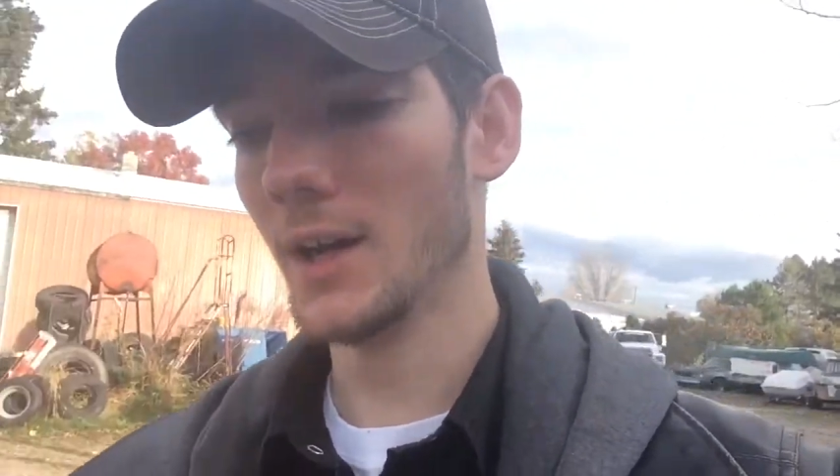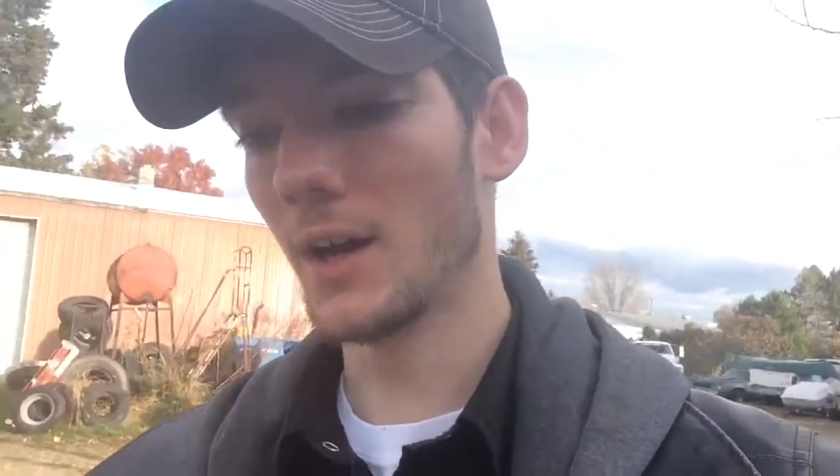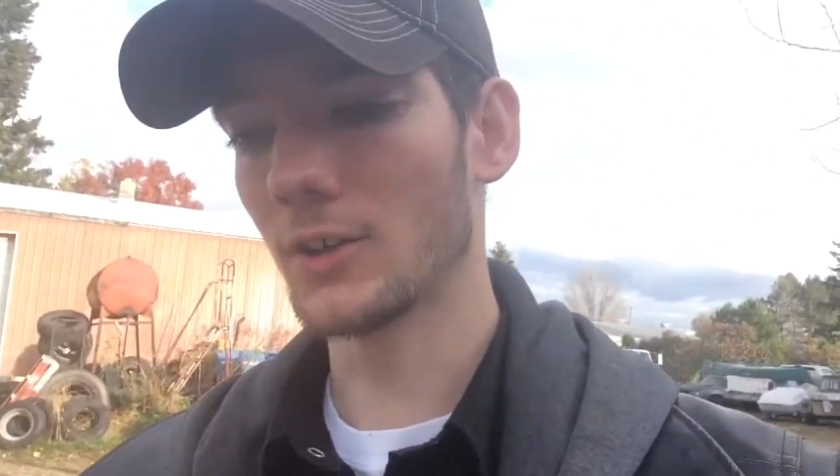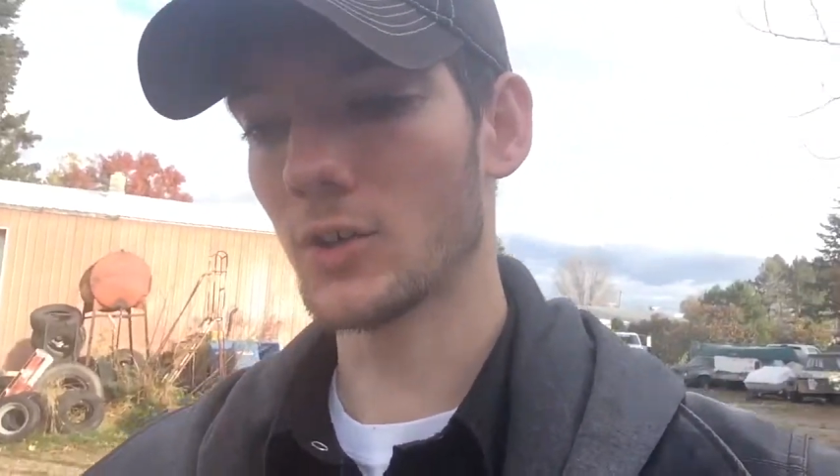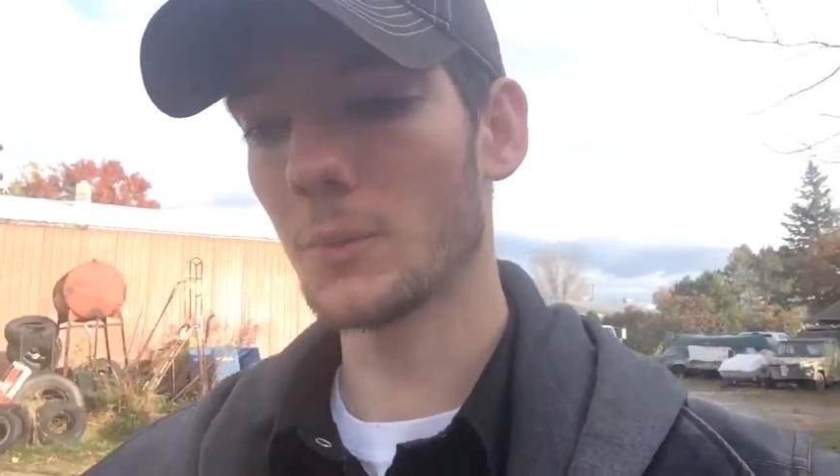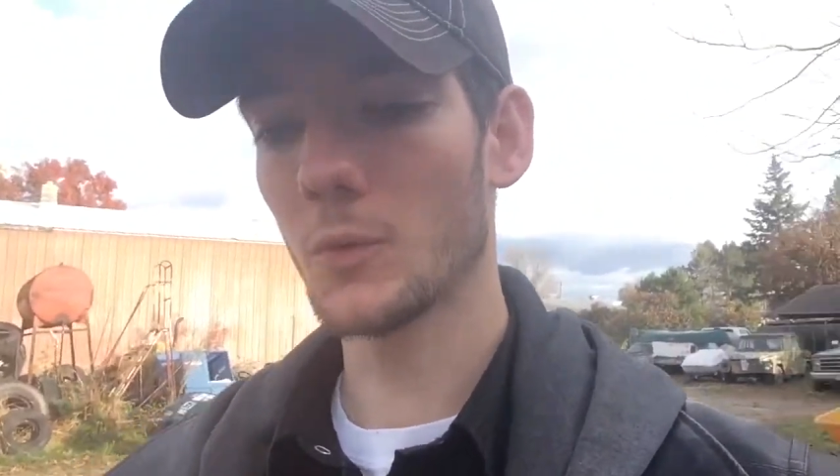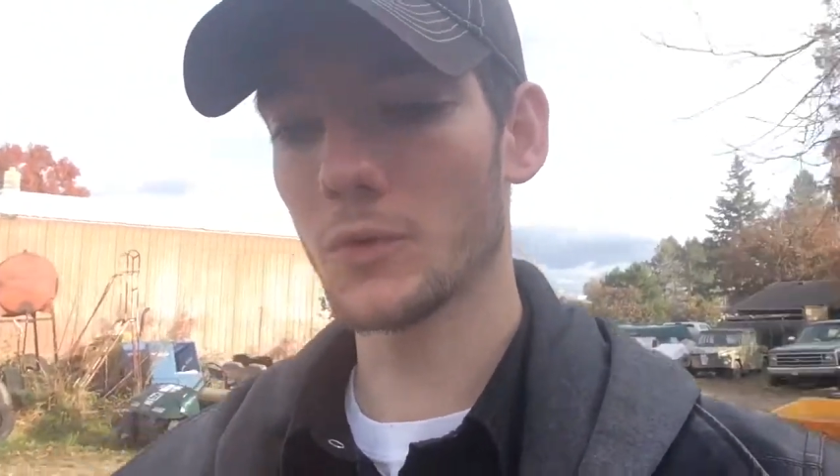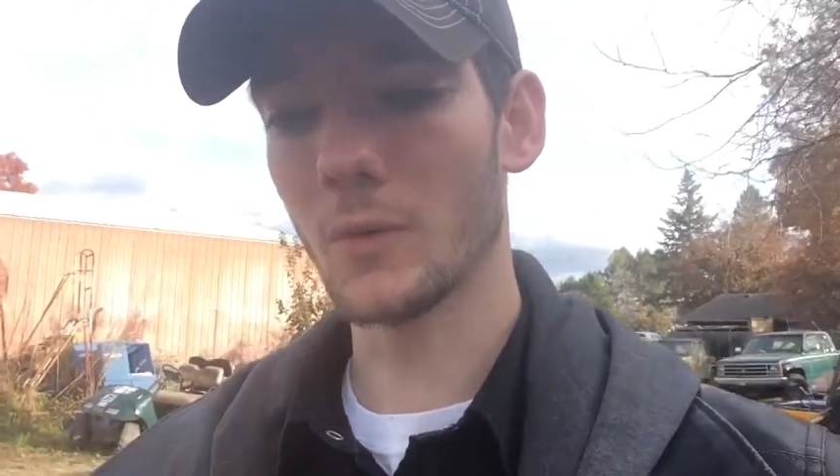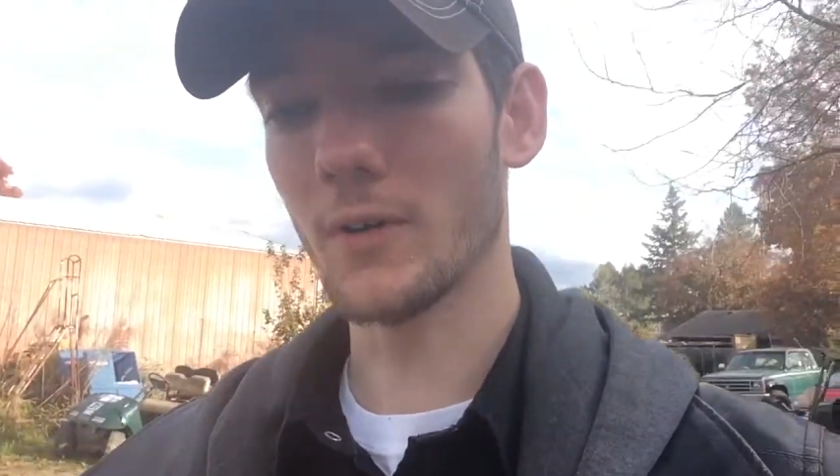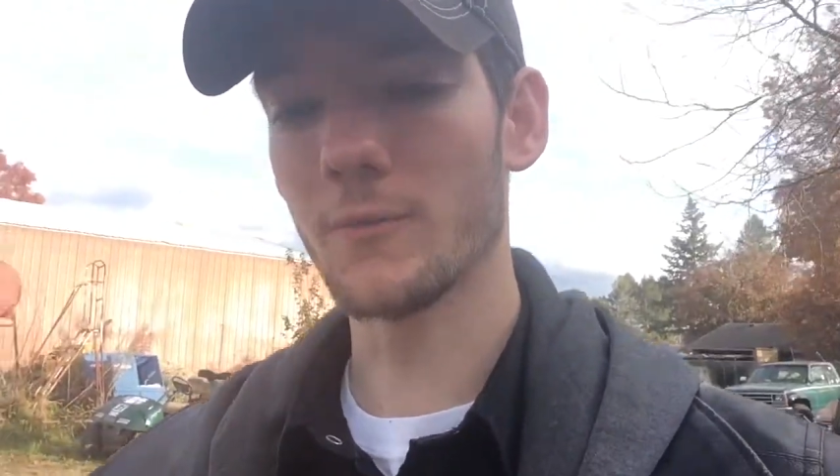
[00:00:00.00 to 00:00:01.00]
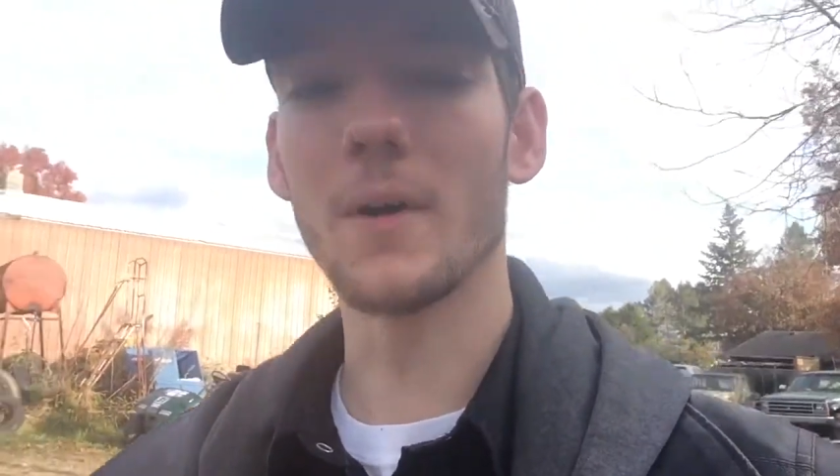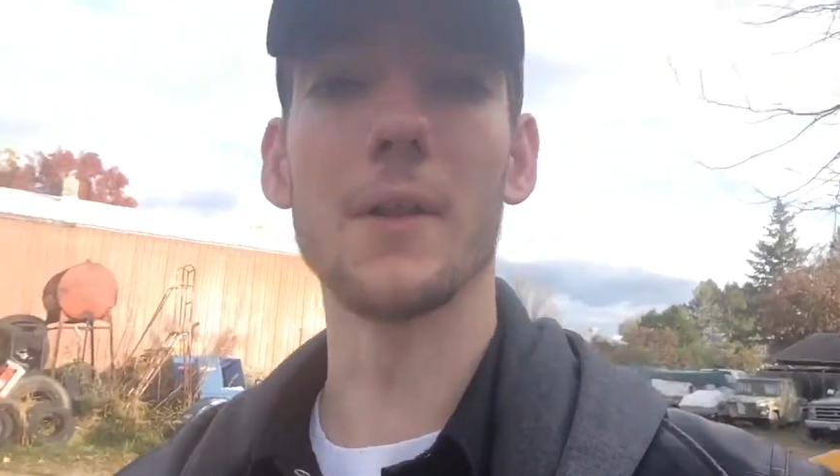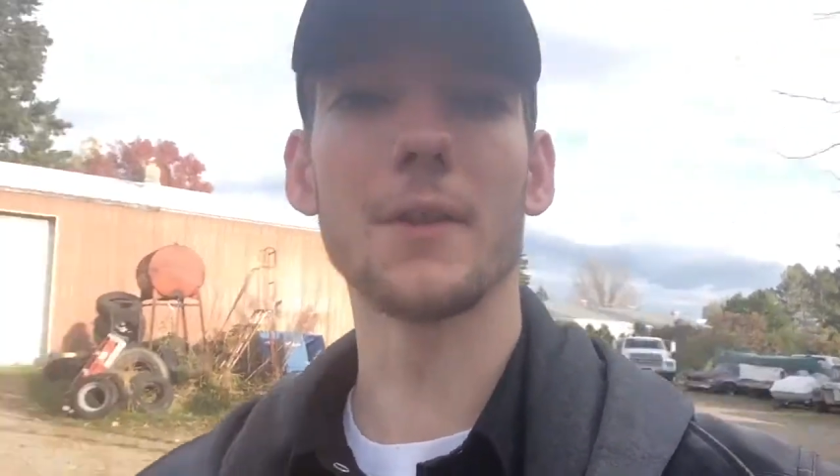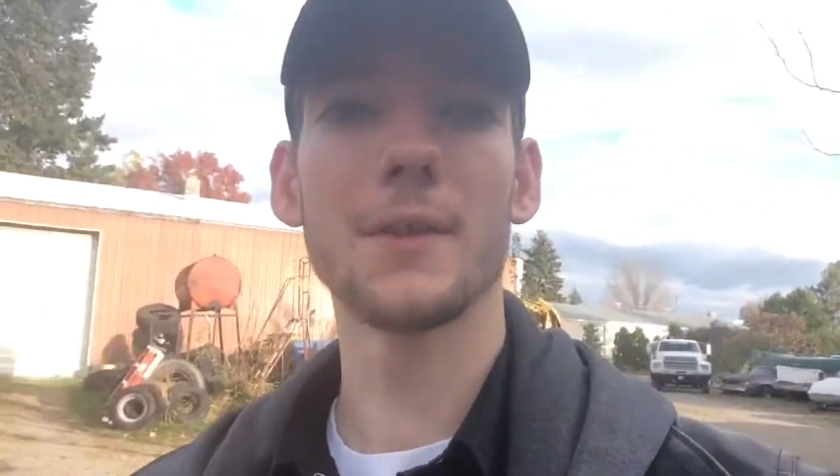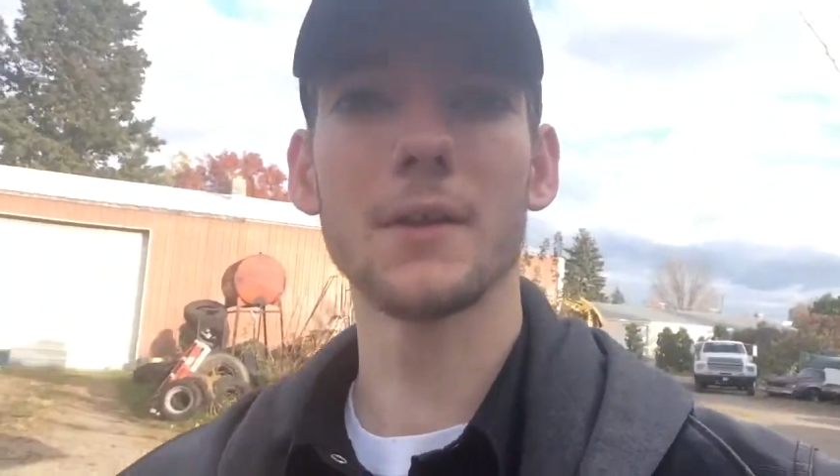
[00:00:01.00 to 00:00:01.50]
October was a rough
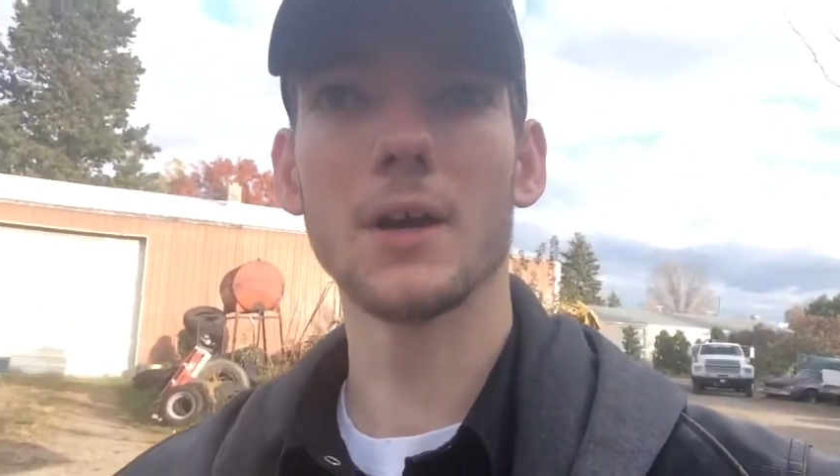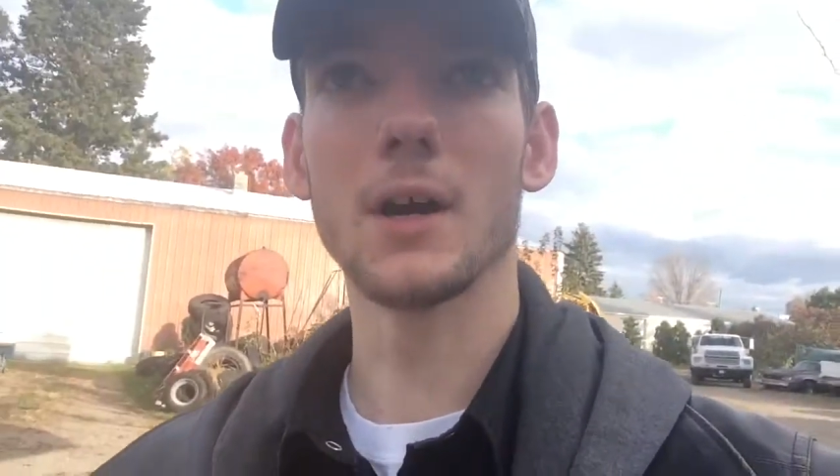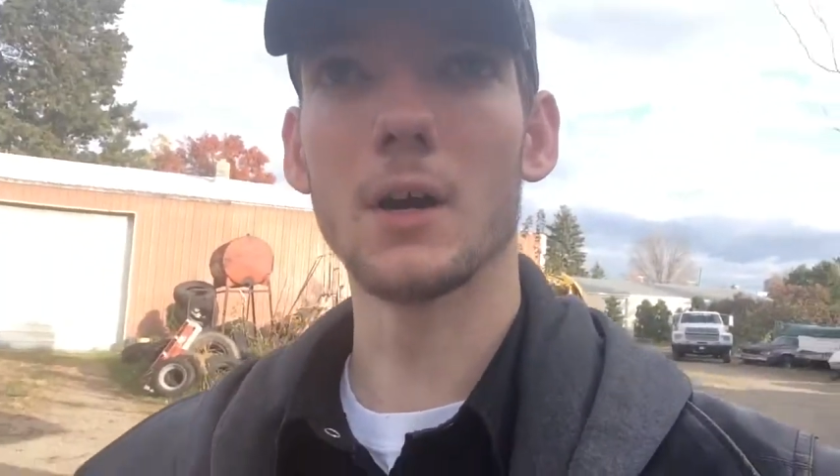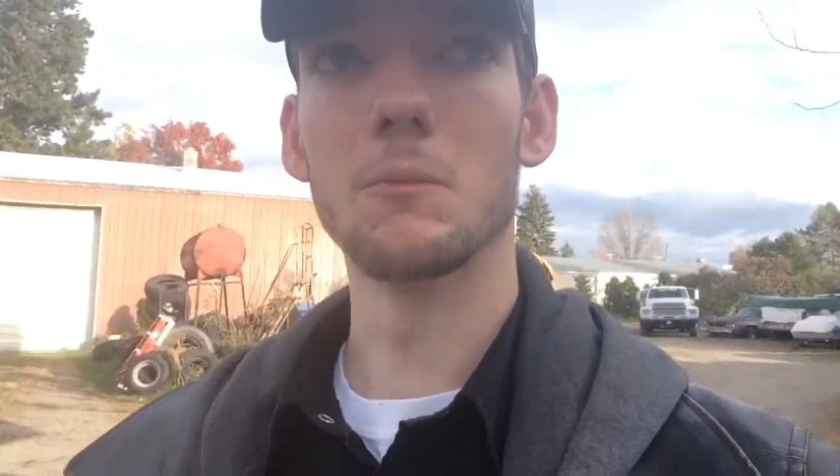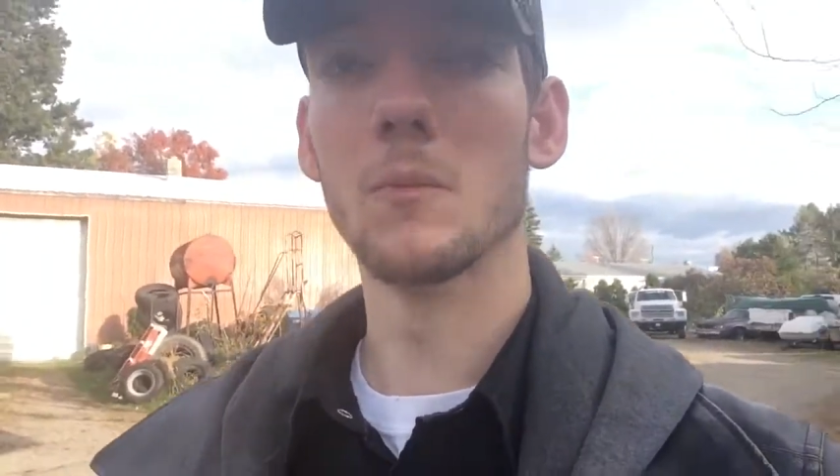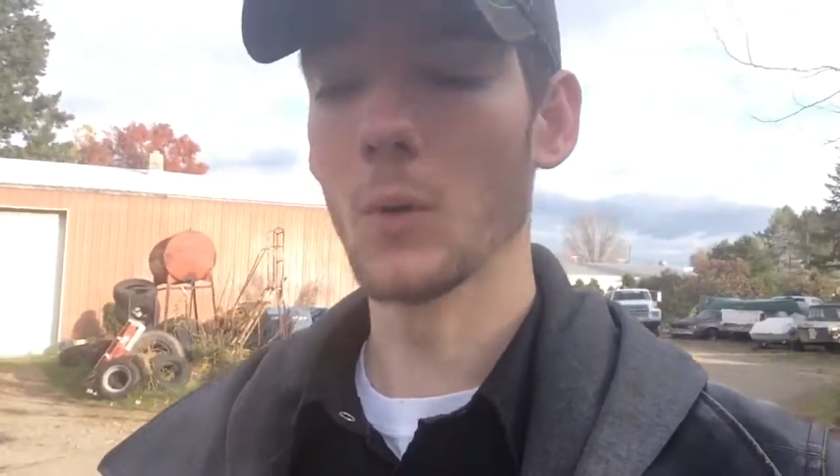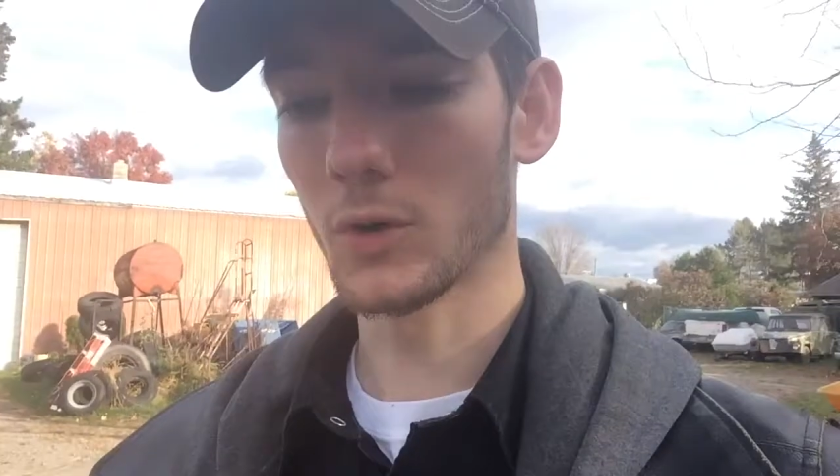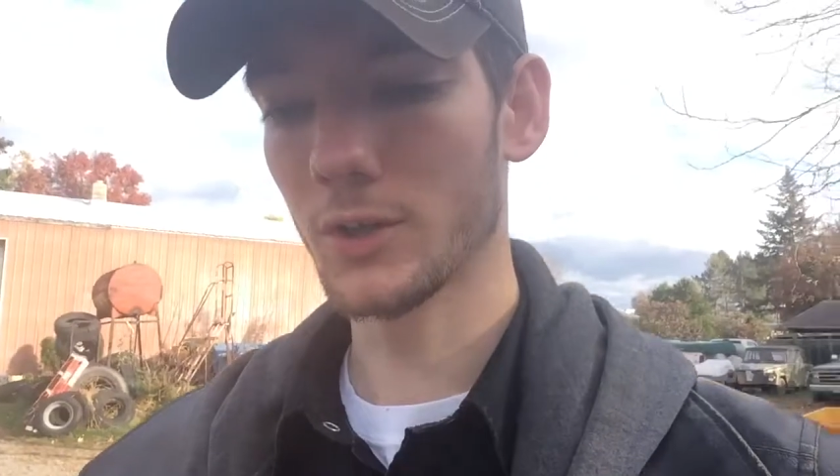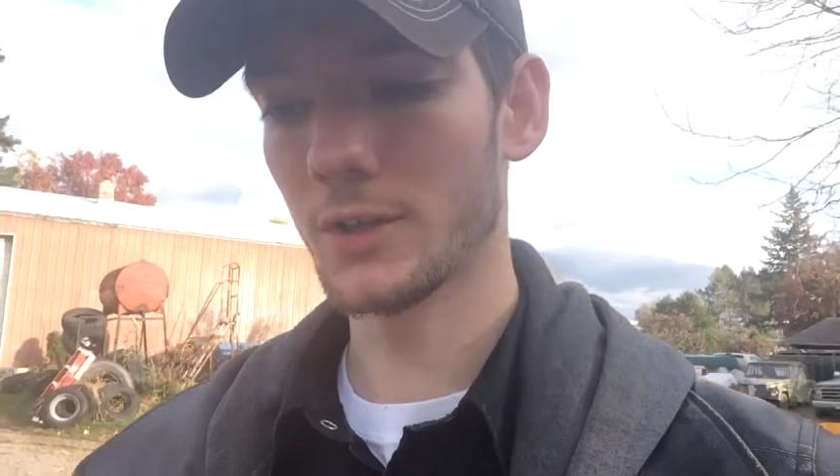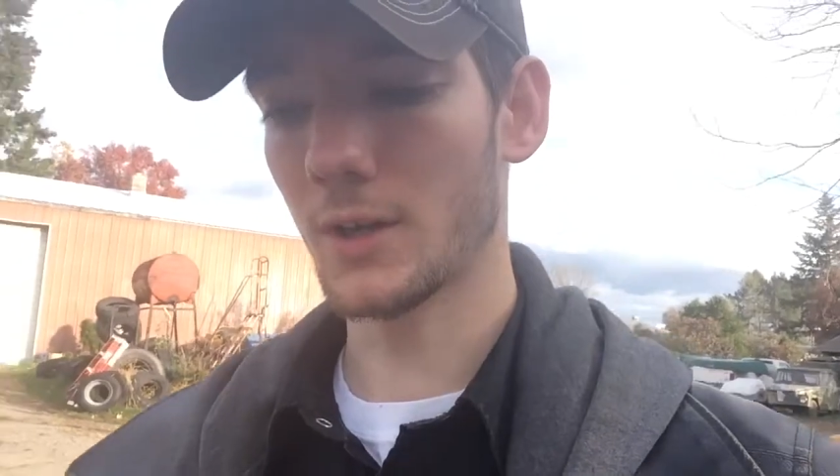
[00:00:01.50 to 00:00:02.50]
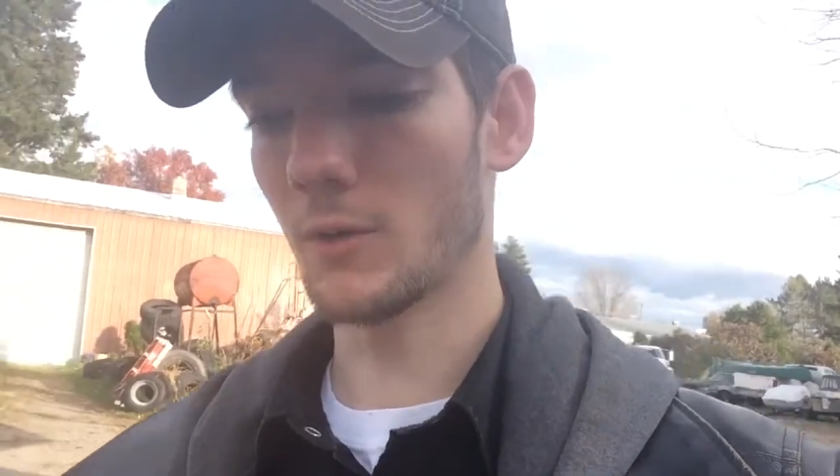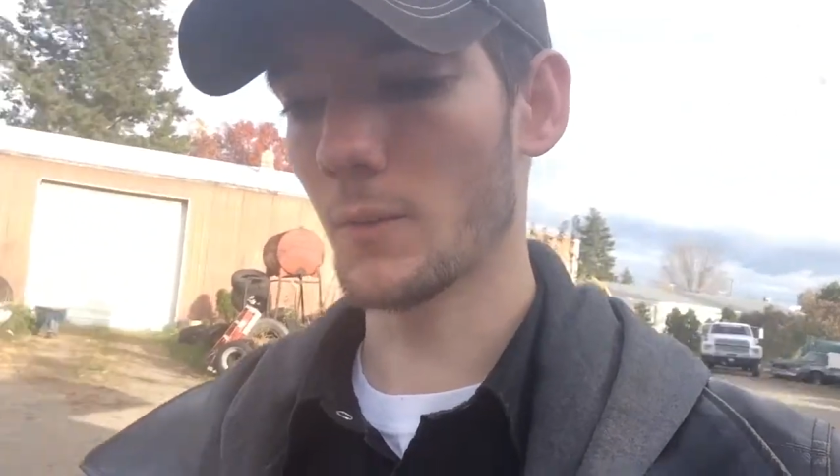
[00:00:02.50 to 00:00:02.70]
month, but we're good now.